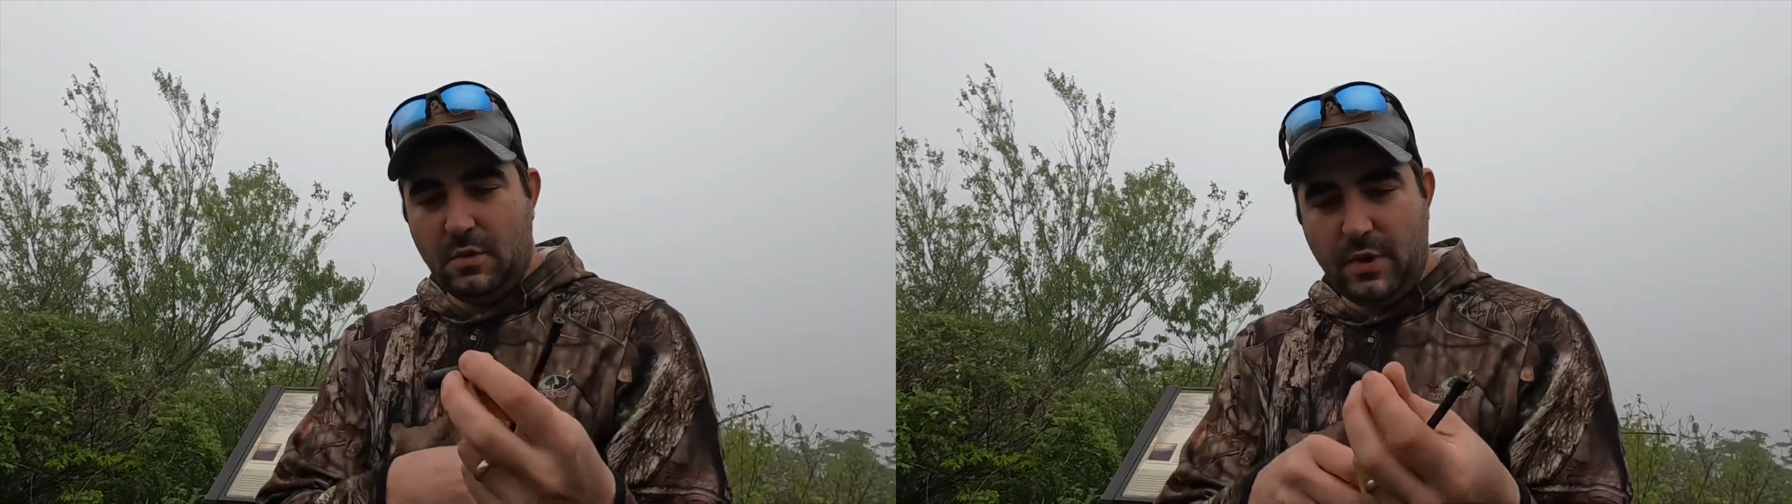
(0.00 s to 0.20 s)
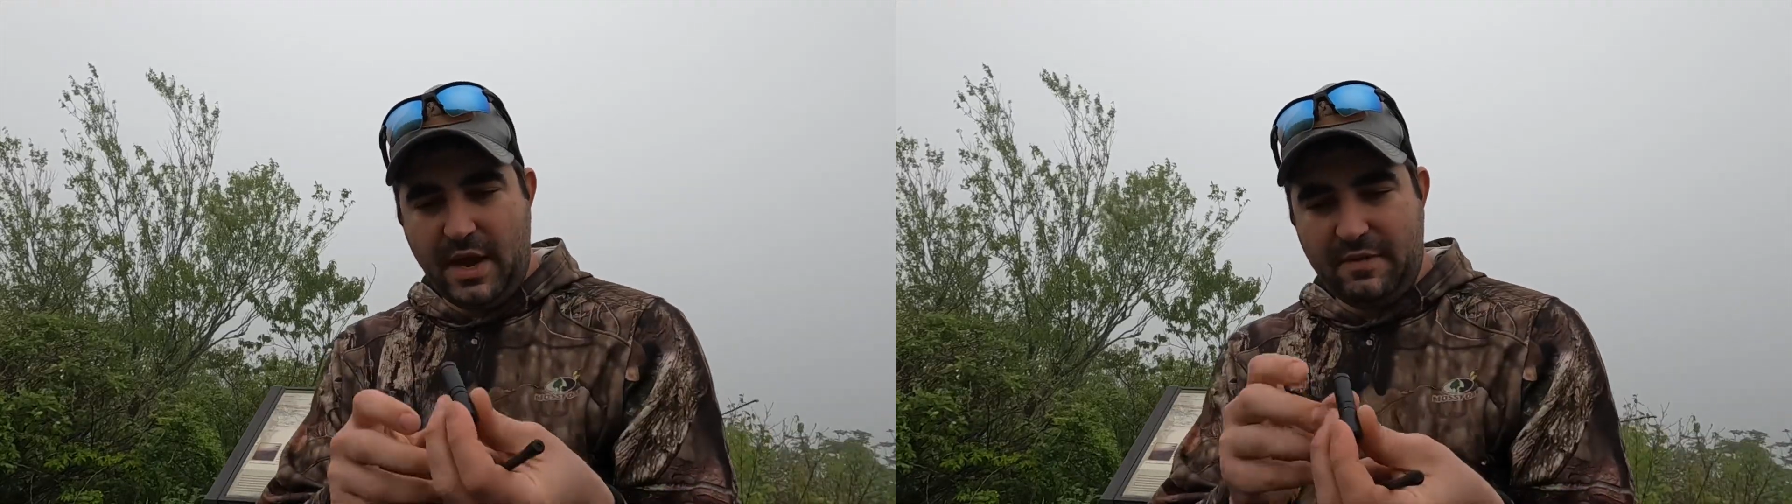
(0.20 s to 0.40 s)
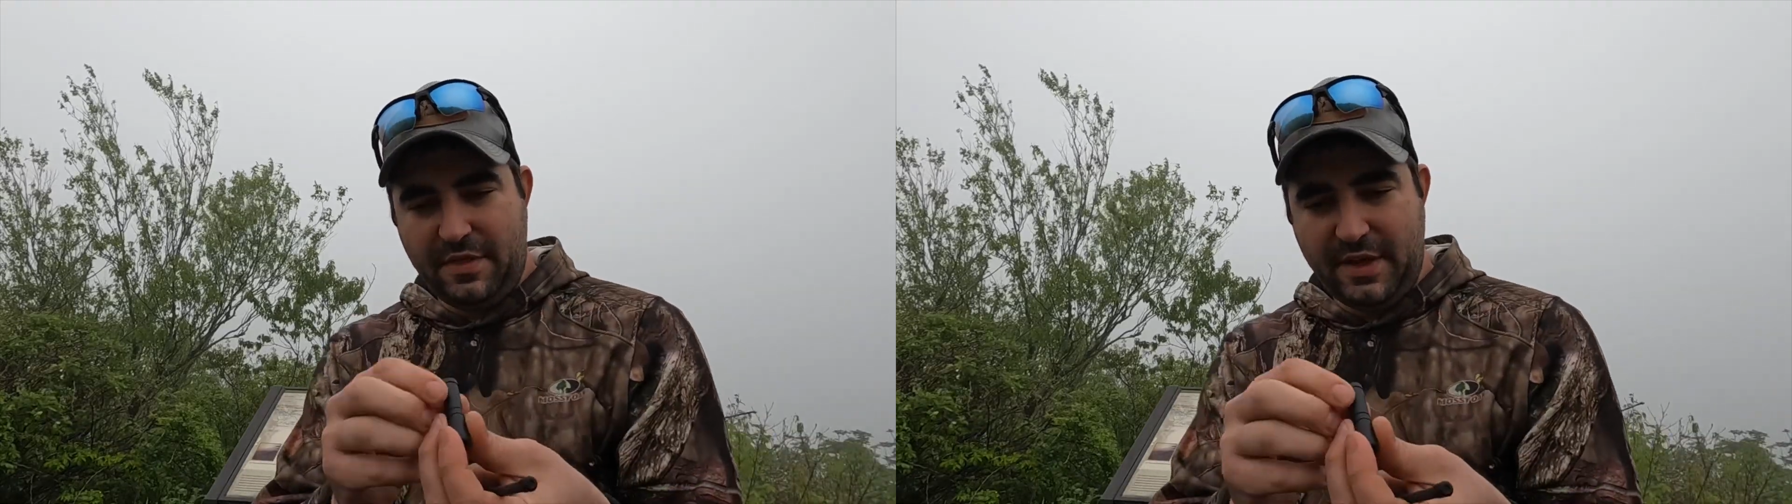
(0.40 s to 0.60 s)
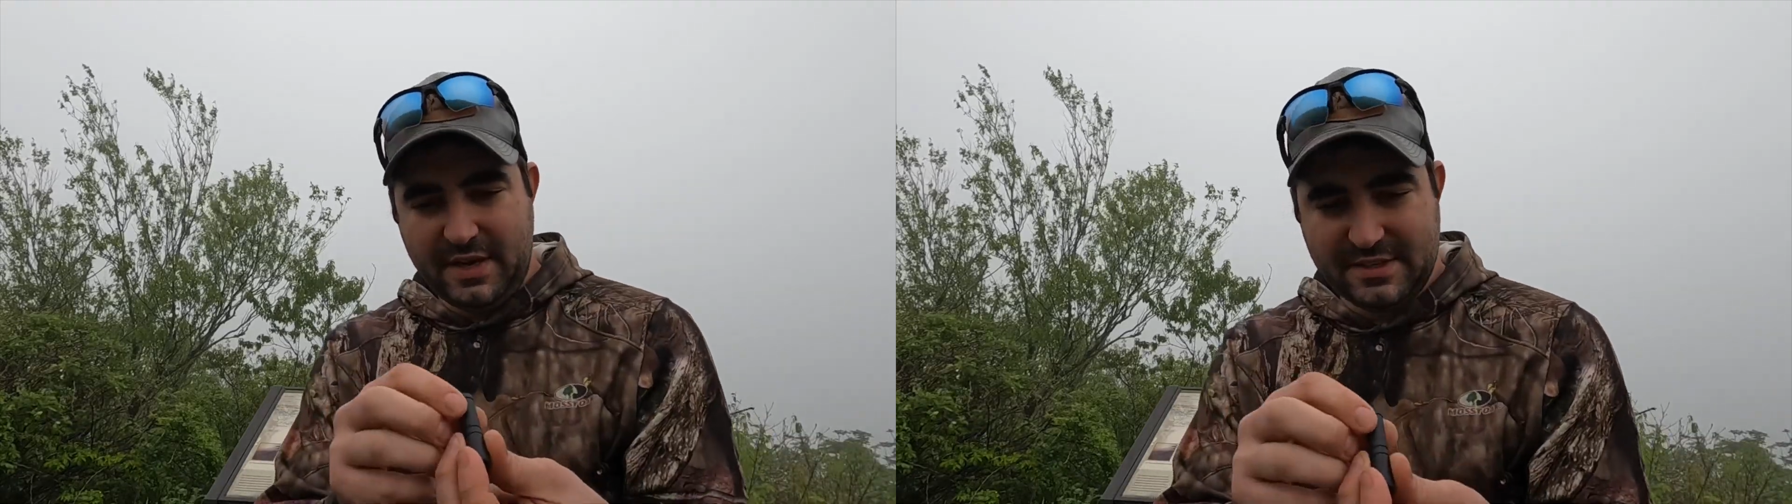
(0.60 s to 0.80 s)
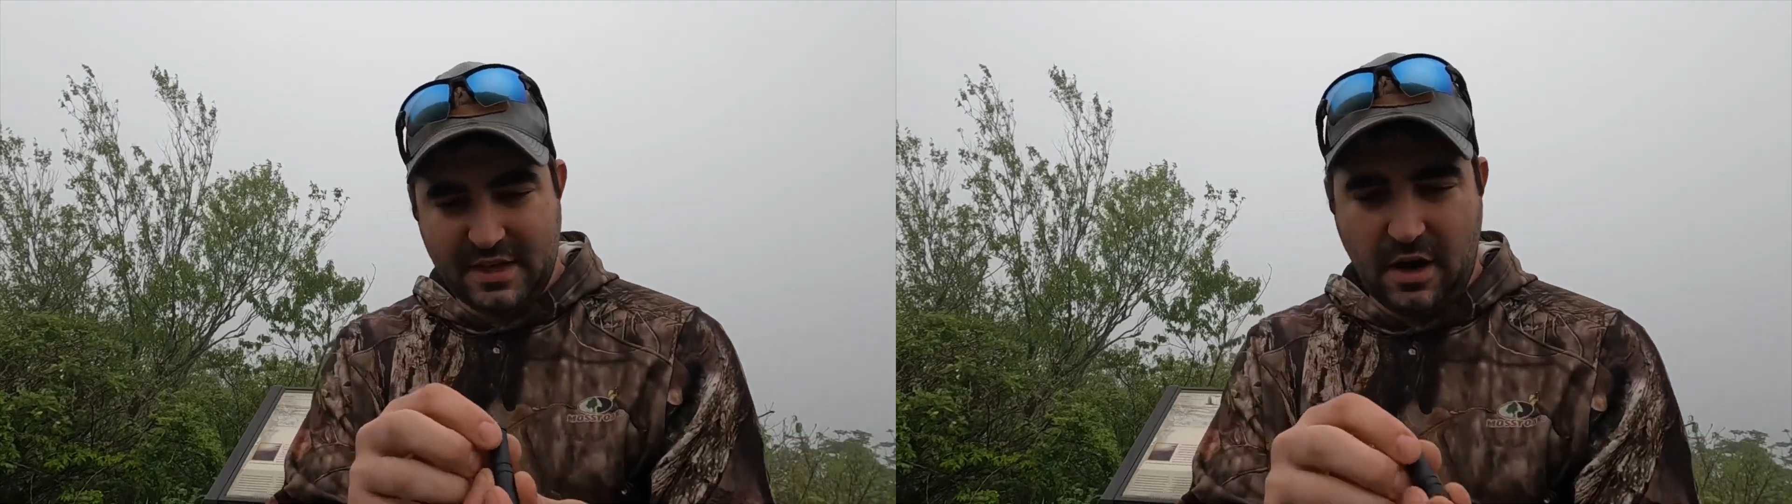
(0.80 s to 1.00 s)
We have, I think
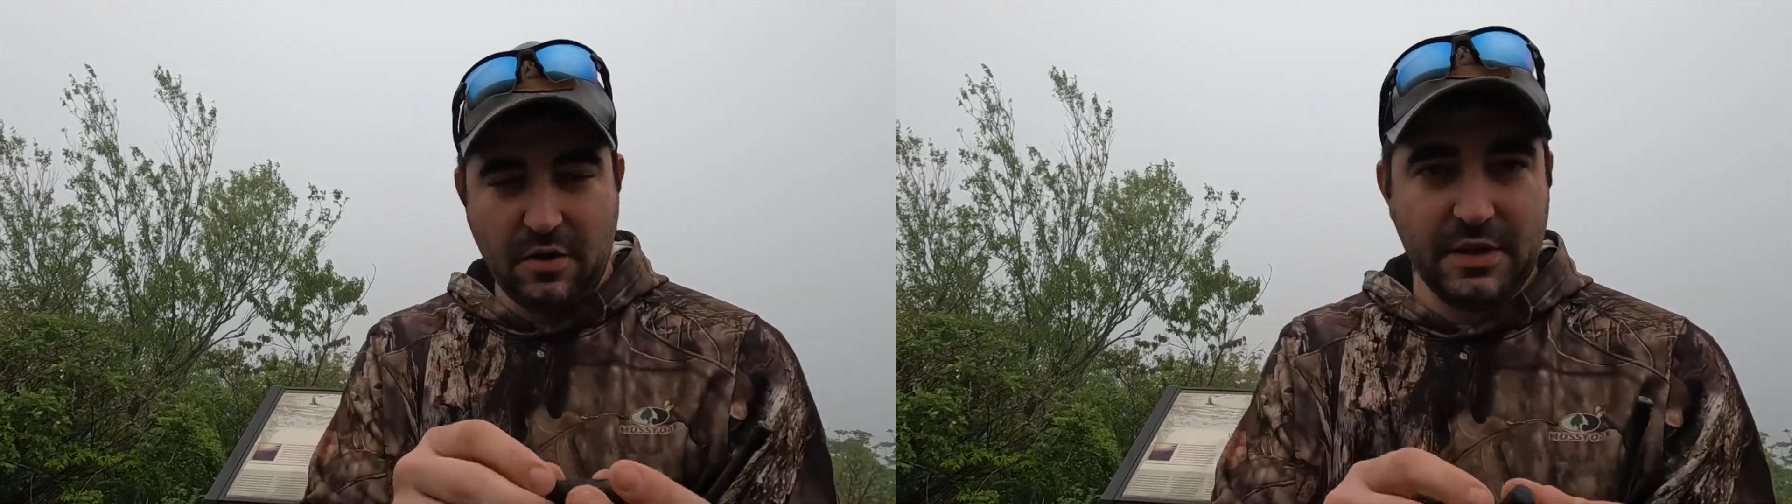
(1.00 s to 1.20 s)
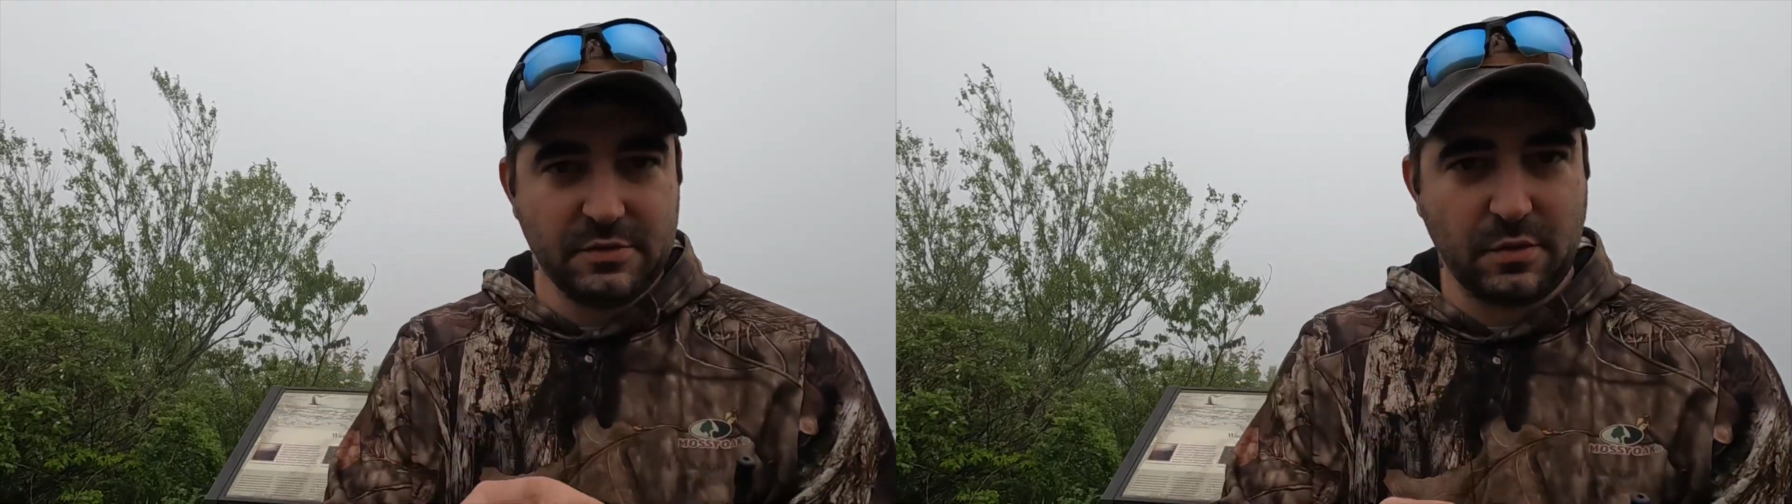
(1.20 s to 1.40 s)
I said all these